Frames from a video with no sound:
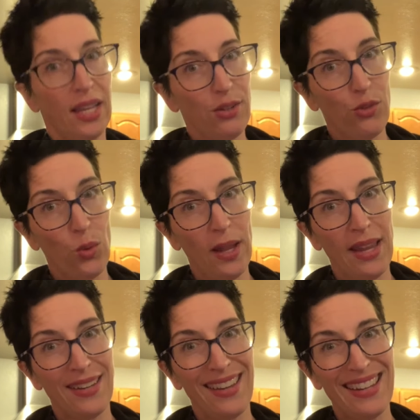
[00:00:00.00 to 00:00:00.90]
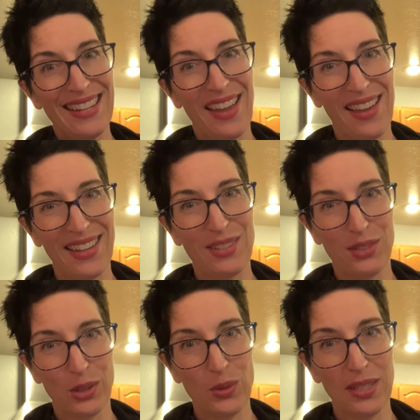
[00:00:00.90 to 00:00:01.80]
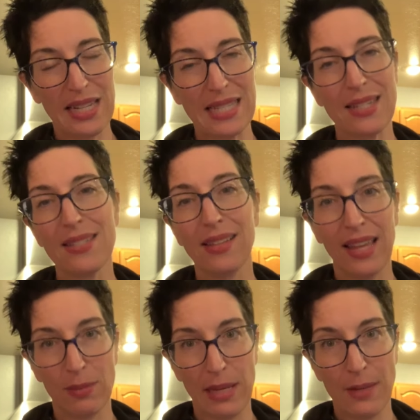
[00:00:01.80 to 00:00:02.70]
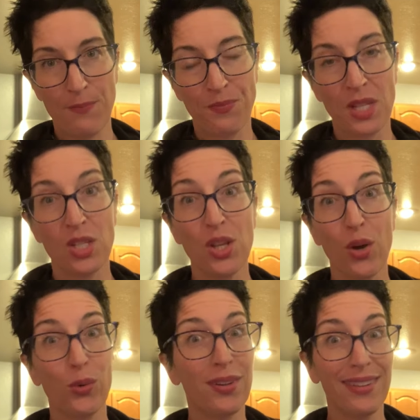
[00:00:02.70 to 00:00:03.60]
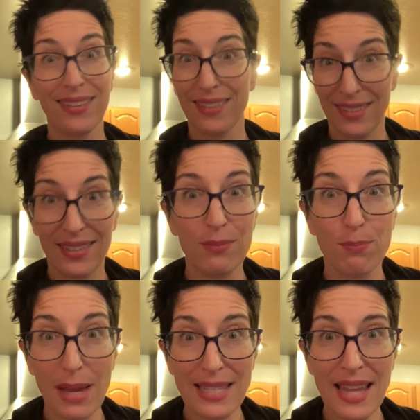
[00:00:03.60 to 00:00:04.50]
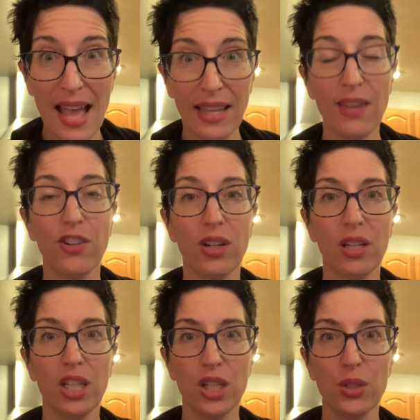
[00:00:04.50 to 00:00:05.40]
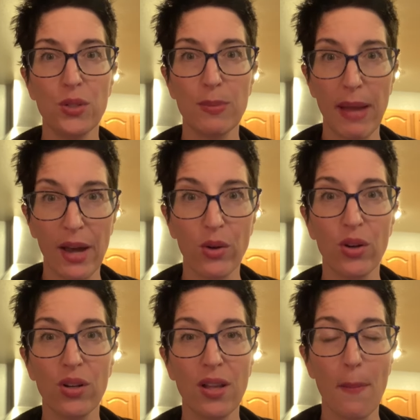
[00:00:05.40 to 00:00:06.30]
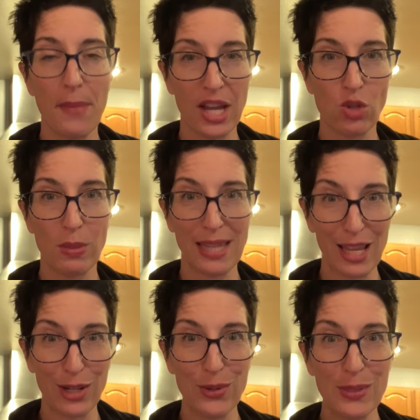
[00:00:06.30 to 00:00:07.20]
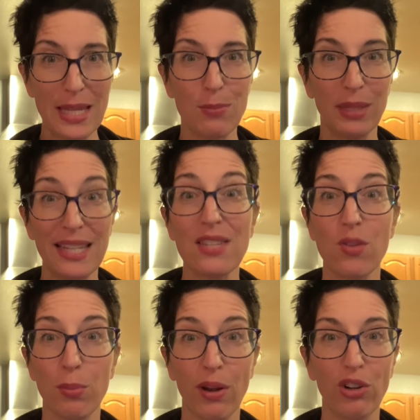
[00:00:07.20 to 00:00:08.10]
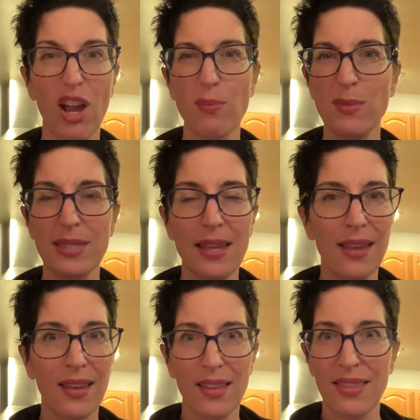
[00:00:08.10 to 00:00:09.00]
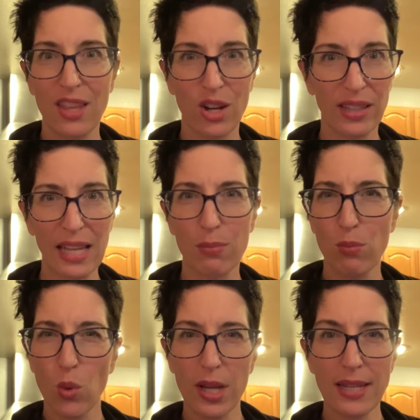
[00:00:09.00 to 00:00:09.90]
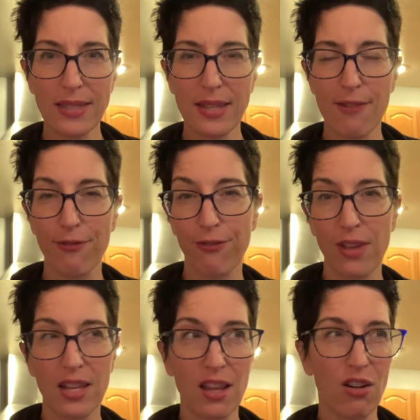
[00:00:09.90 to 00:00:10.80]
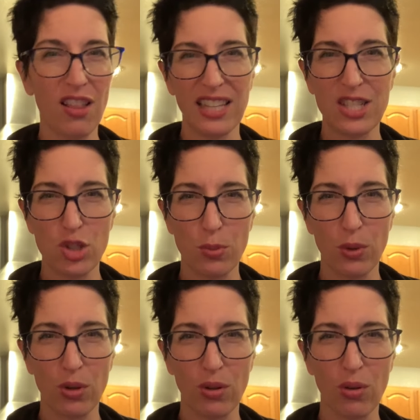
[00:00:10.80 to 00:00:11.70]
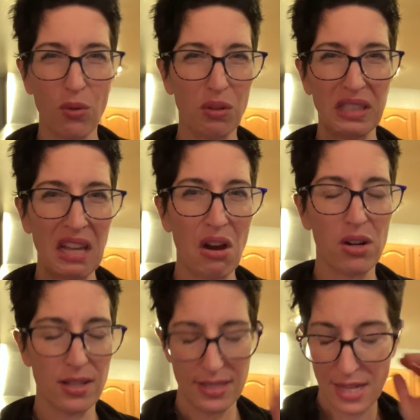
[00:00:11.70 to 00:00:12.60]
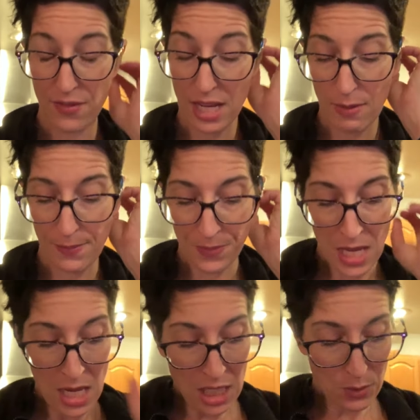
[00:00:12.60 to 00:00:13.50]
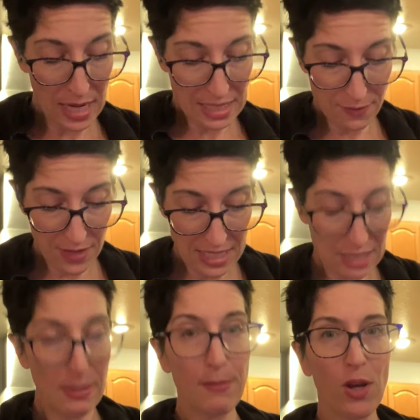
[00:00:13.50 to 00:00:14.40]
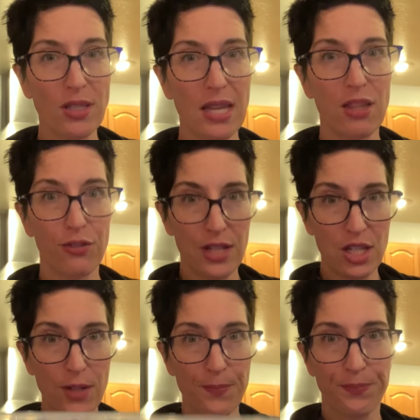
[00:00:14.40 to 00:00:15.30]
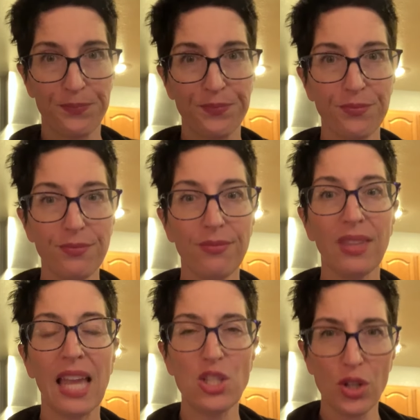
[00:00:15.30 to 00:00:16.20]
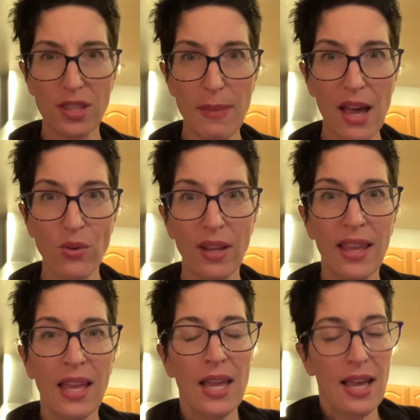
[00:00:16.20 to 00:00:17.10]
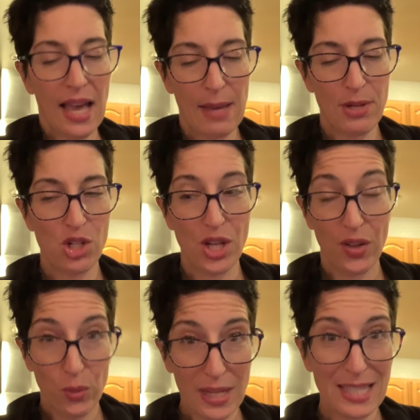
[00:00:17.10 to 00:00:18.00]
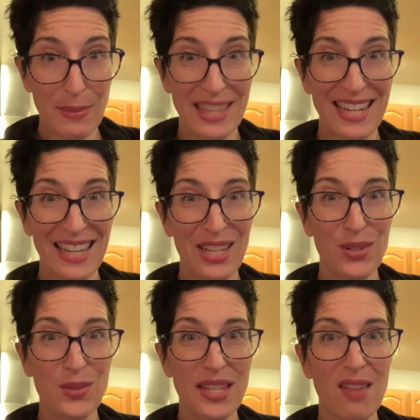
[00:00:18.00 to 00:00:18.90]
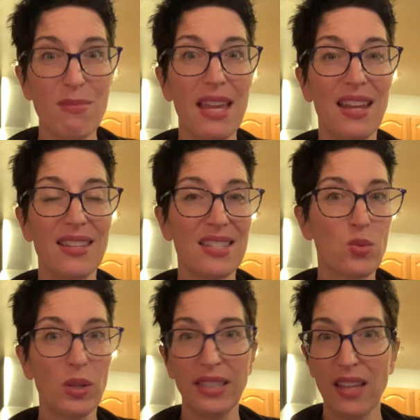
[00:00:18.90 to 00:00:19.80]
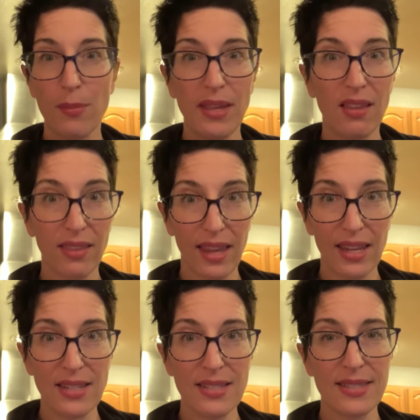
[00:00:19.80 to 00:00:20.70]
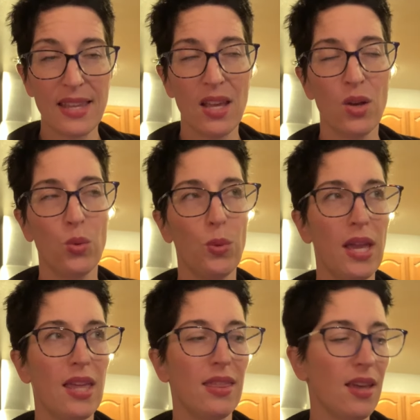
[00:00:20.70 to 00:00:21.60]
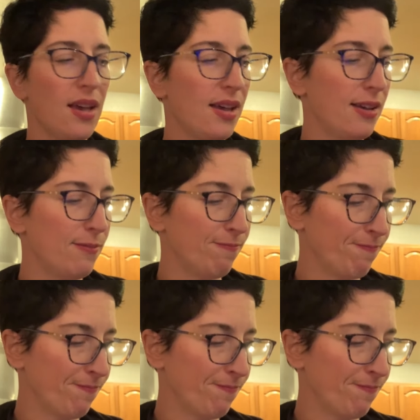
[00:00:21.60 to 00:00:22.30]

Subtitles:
try and avoid any kind of gluten because it doesn't like me. So best hack ever, use powdered mashed potatoes in place of the breadcrumbs. They're like moist and they're not like super overly hard and stuff. Anyway, so I had some venison meatballs in the freezer. I took them out. I'm gonna share the recipe that I used. I made this really yummy glaze with